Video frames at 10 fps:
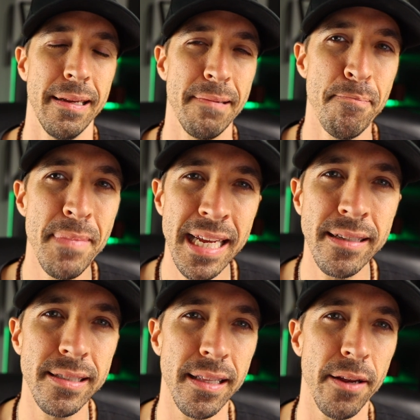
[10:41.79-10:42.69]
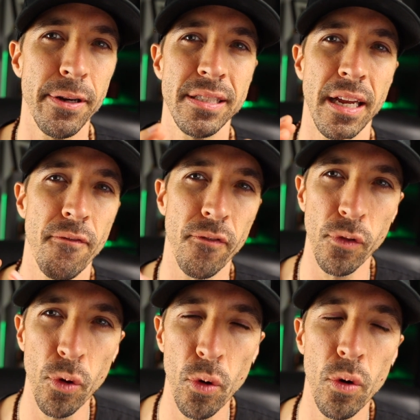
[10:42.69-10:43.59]
means that there is a
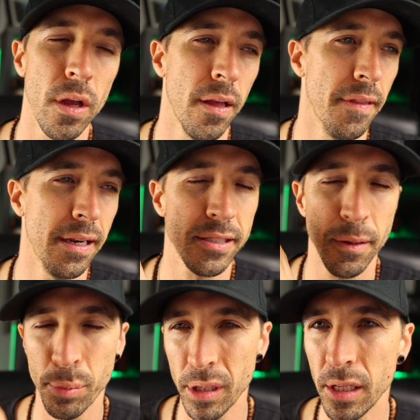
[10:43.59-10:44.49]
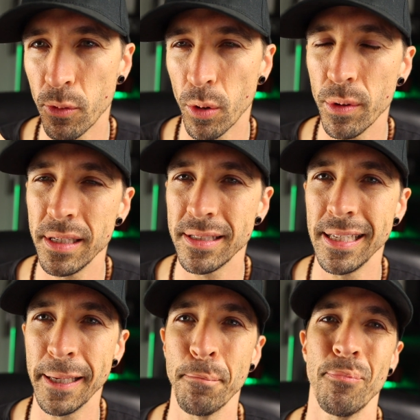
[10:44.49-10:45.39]
flaw that is completely wrong with this
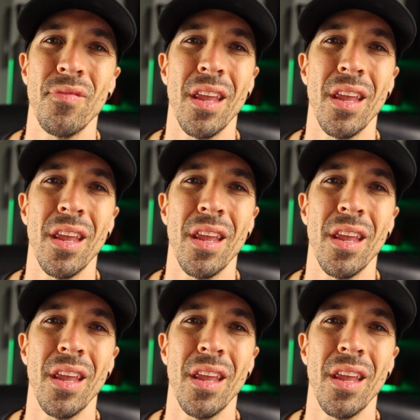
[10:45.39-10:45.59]
thing.